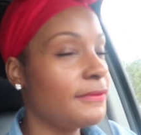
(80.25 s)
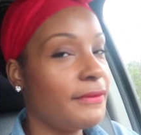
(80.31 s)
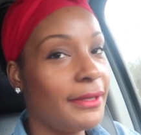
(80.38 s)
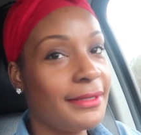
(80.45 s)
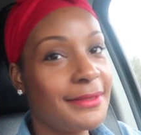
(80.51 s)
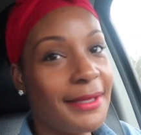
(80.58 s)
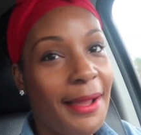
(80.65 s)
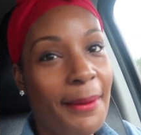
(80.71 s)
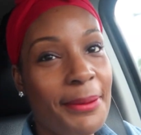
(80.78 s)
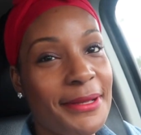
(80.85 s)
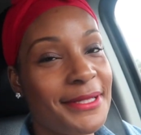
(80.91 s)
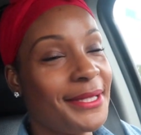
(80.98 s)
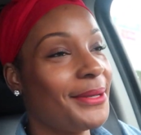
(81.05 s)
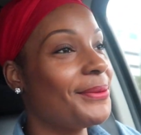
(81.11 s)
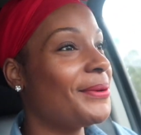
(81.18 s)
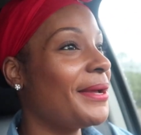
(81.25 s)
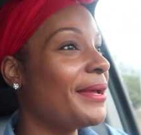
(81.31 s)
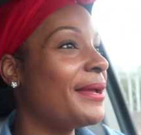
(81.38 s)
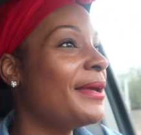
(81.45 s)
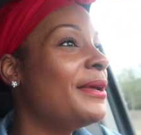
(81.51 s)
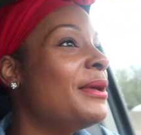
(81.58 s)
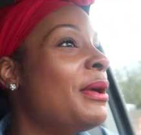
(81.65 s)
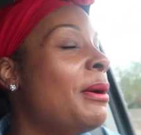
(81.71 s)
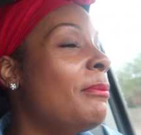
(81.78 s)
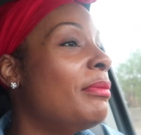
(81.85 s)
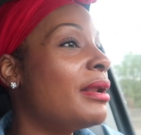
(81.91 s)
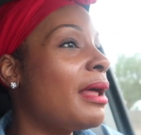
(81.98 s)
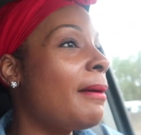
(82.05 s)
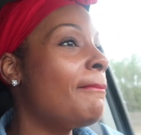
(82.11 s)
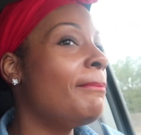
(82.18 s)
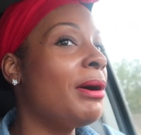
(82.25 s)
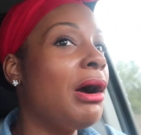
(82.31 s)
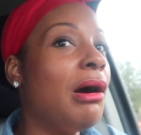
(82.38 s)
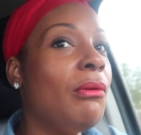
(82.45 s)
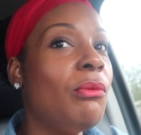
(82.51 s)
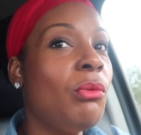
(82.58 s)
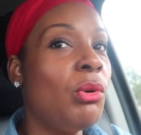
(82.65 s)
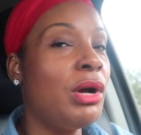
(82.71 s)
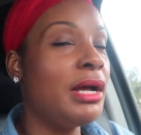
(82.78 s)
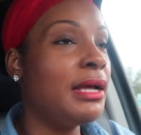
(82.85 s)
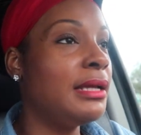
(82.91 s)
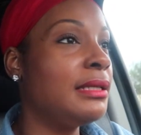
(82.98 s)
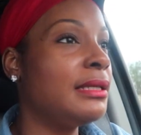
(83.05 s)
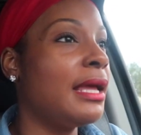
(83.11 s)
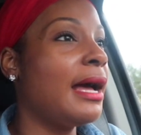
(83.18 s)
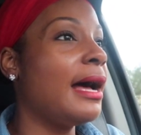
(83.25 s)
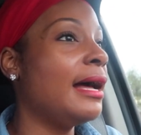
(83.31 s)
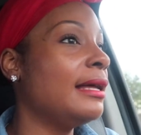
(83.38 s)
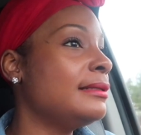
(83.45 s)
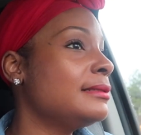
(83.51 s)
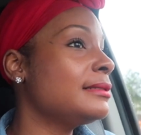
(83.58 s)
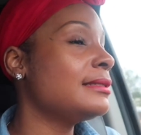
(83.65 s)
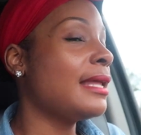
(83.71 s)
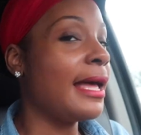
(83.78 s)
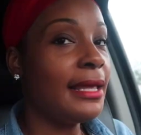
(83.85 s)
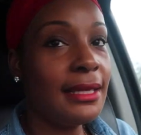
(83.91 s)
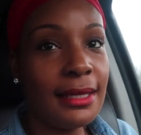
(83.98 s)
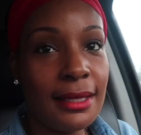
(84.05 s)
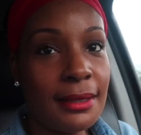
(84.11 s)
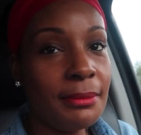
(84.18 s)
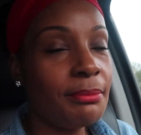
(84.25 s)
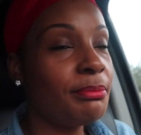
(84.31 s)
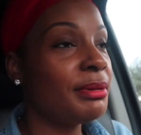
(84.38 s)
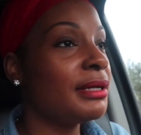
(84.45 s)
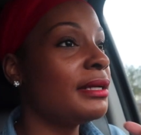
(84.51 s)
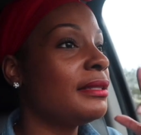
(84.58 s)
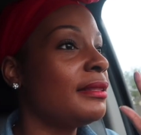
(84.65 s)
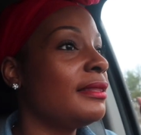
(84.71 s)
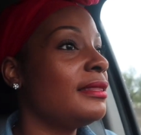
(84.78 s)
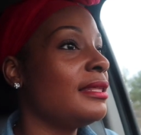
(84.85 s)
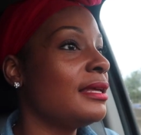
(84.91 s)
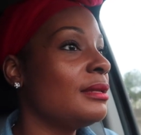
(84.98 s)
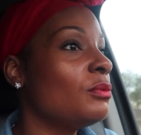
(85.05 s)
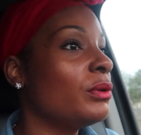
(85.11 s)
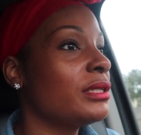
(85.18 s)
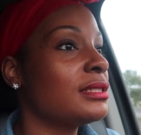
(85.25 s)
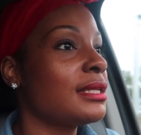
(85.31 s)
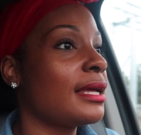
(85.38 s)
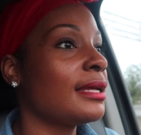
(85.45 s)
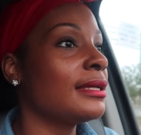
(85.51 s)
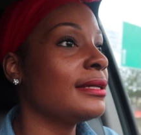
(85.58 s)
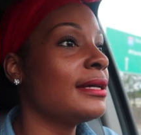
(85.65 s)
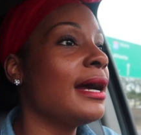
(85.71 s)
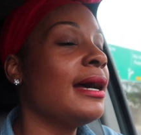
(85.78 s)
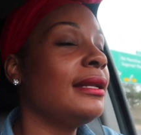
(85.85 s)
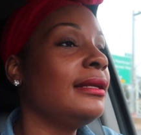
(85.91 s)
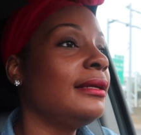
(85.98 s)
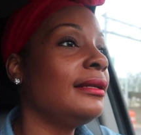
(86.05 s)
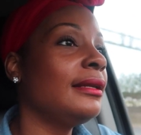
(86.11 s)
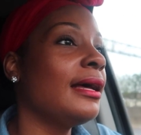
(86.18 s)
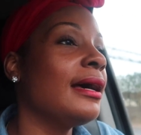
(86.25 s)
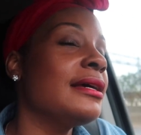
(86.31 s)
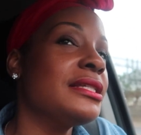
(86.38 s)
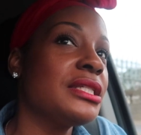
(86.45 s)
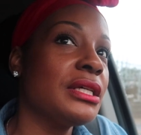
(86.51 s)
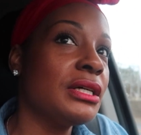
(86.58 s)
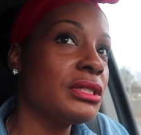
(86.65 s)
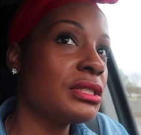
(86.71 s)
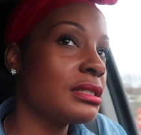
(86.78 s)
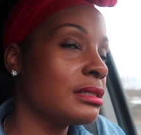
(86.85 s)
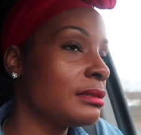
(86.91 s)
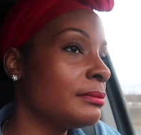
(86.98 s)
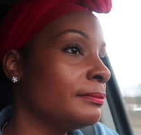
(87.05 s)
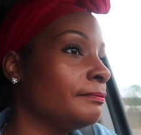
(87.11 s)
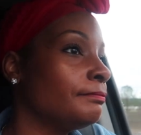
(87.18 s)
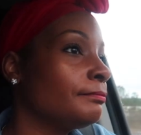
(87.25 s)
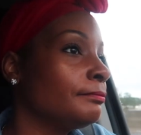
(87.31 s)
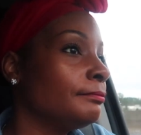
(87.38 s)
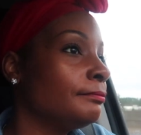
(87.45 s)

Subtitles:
it's faced the opposite way. But I bought one. I like it. But then once I got it, I saw some